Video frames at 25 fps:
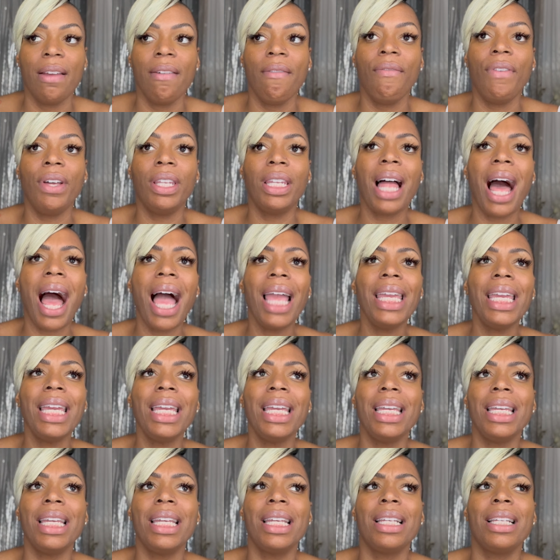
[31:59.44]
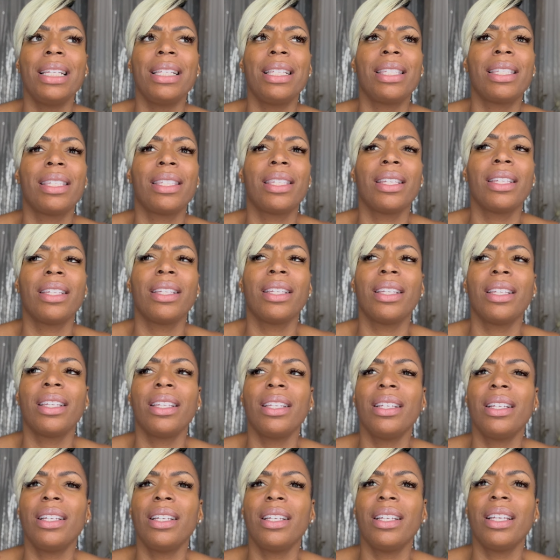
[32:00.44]
Valaya is,
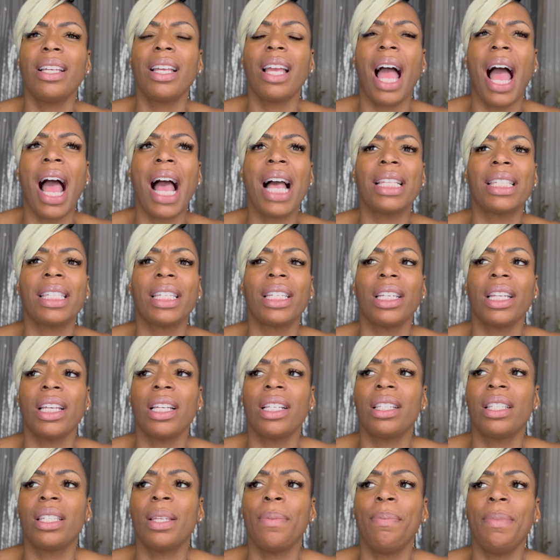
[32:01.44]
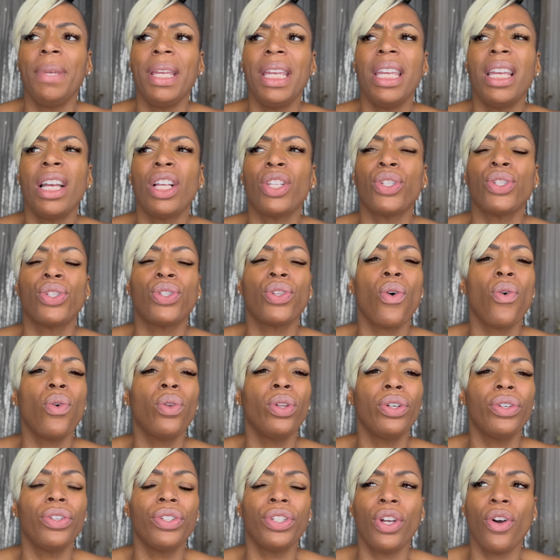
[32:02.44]
has an, to me, a
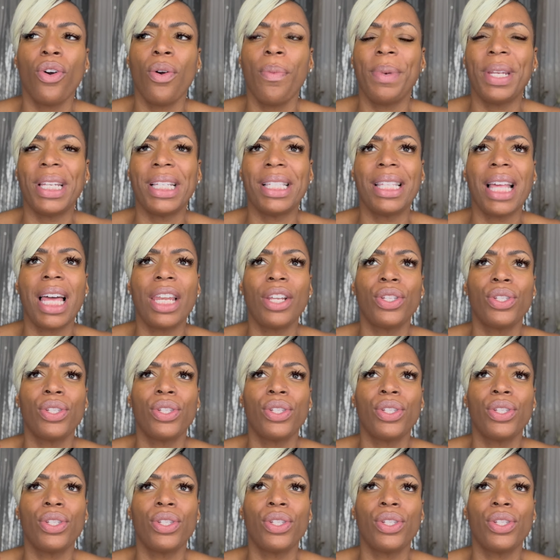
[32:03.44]
solar note, but it's not a